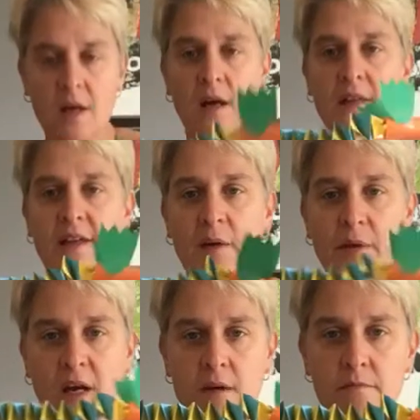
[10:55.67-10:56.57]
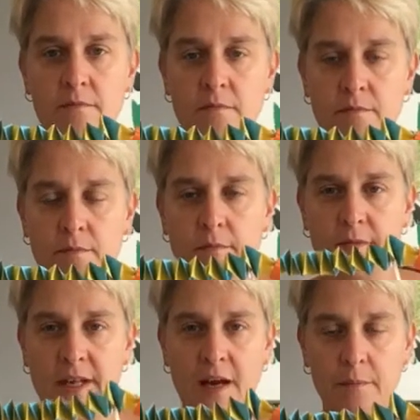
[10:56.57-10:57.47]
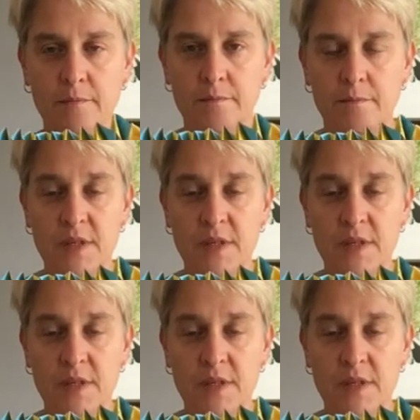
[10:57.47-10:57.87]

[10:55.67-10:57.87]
And there we go. Now we